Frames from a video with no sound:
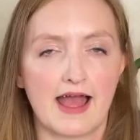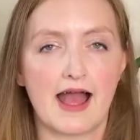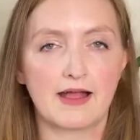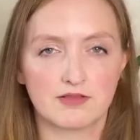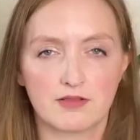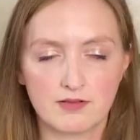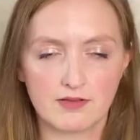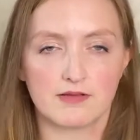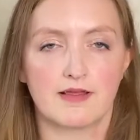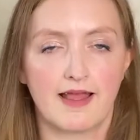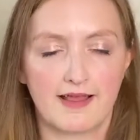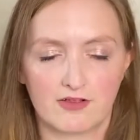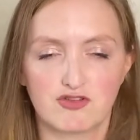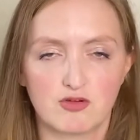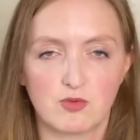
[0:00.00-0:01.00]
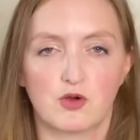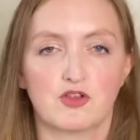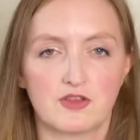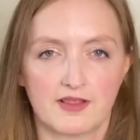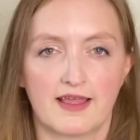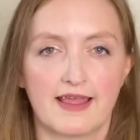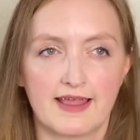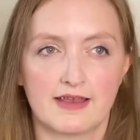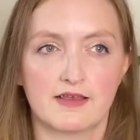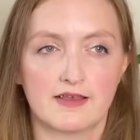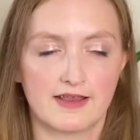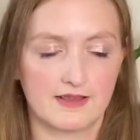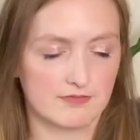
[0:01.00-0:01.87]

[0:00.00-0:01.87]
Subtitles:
adds extra water in.